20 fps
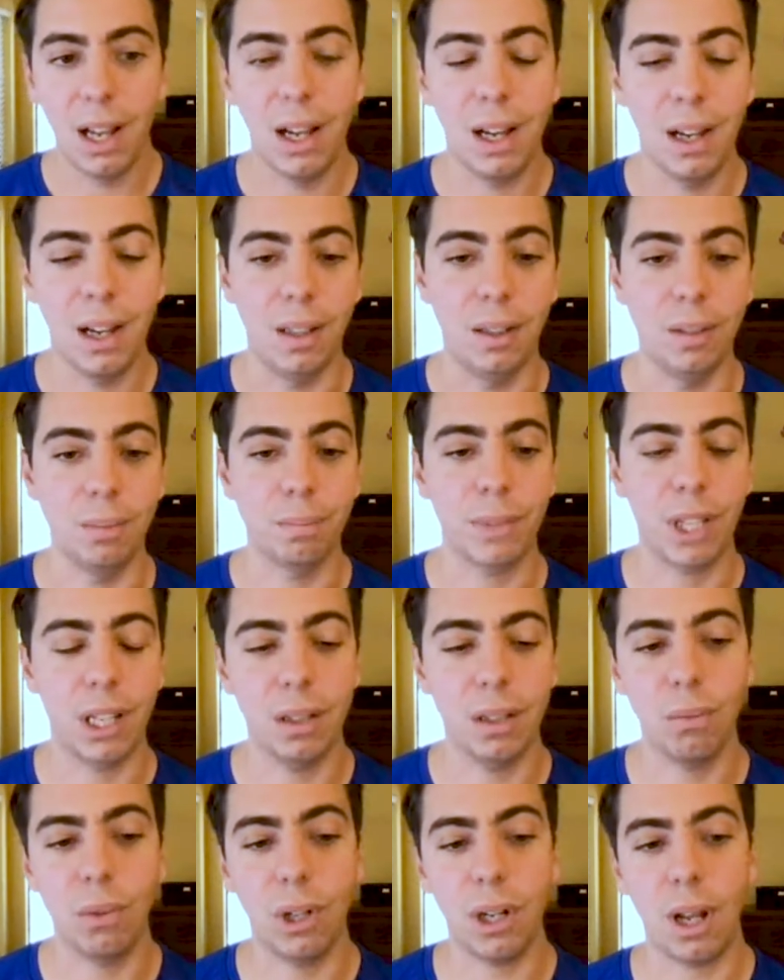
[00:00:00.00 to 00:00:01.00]

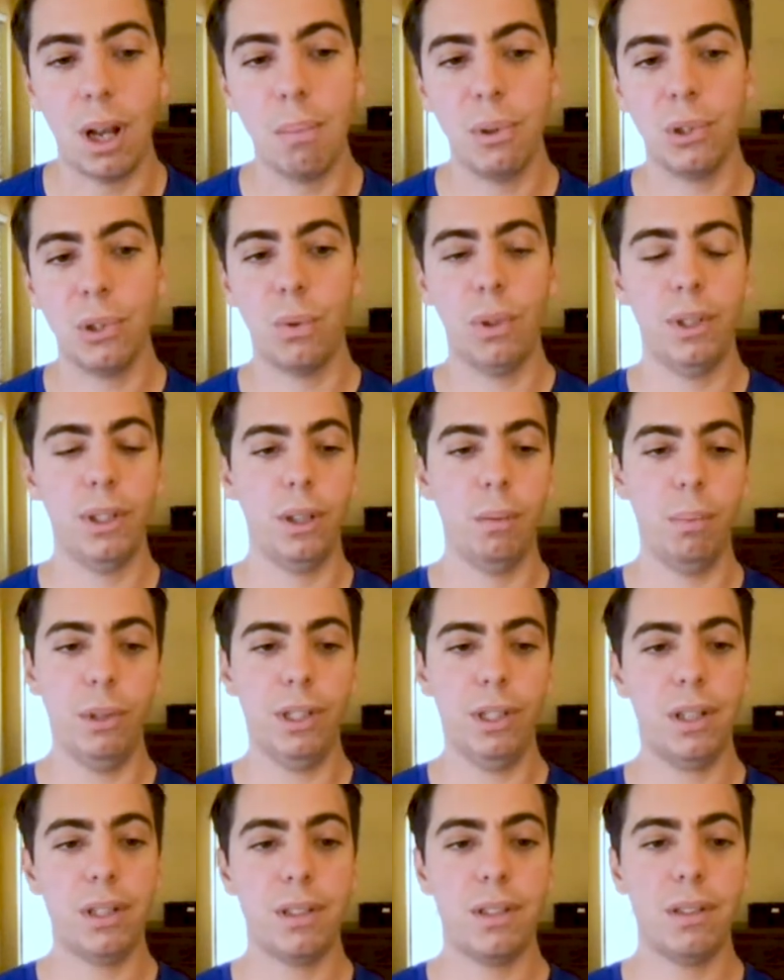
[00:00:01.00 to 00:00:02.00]
And what happens when
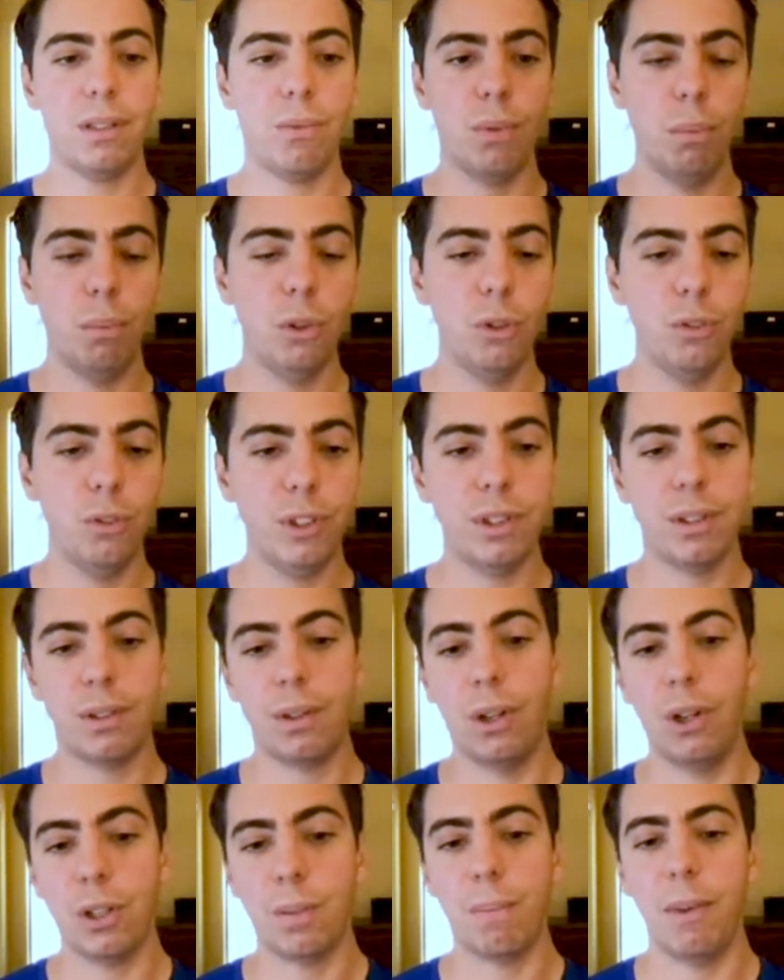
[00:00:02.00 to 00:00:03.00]
replicas is removed,
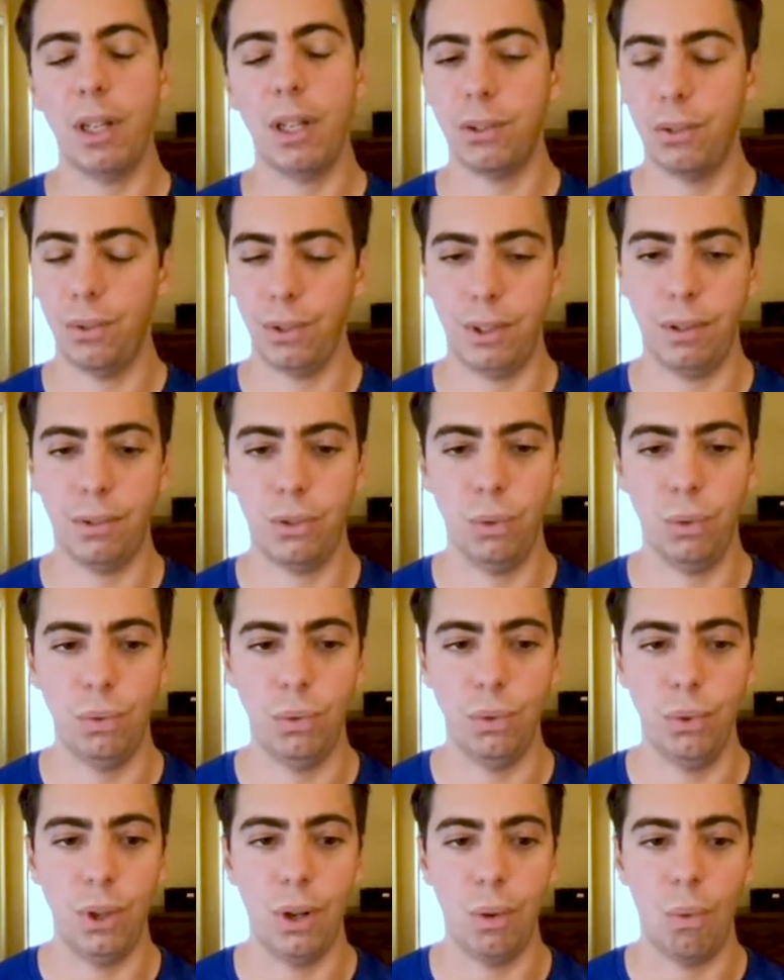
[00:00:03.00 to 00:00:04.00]
it goes back
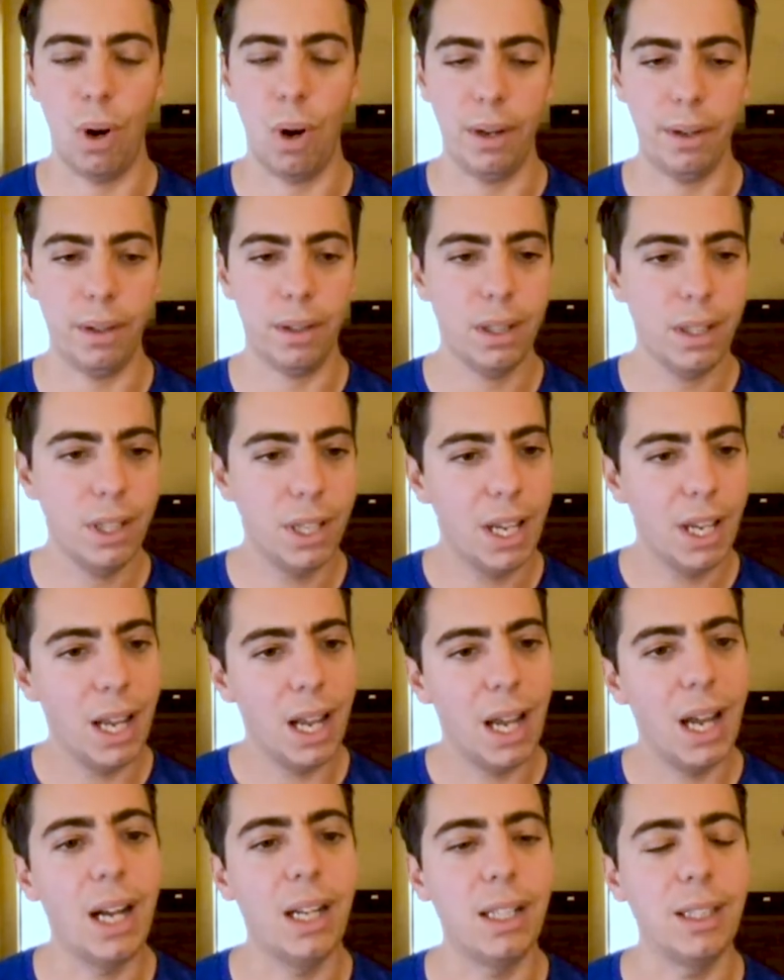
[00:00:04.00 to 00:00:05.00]
to
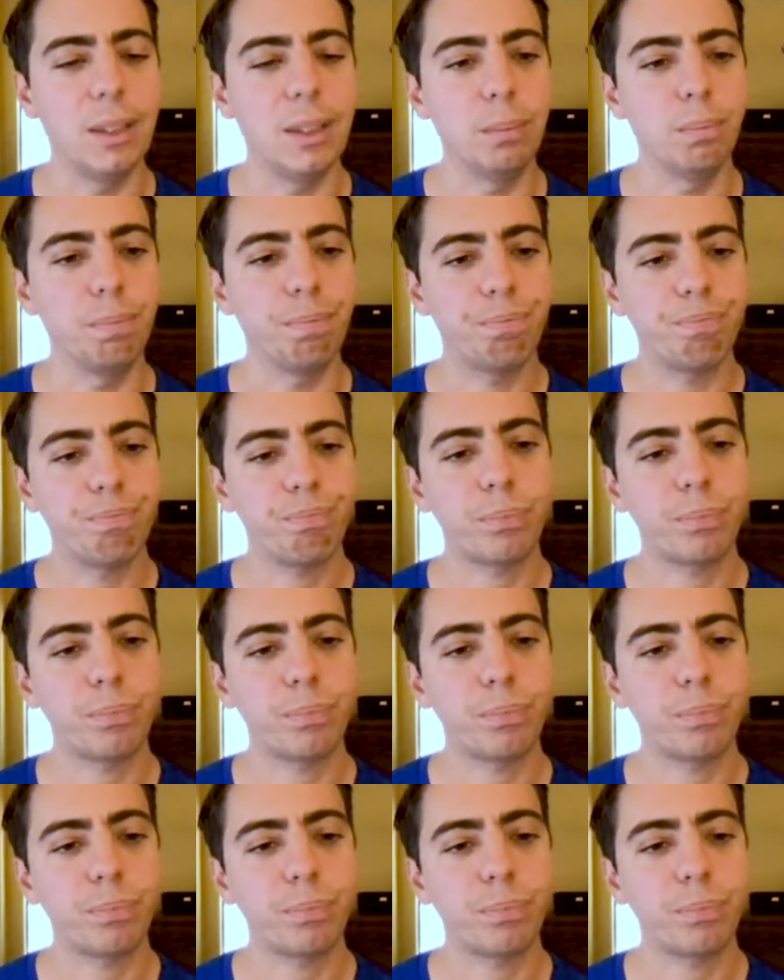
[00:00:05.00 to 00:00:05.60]
1.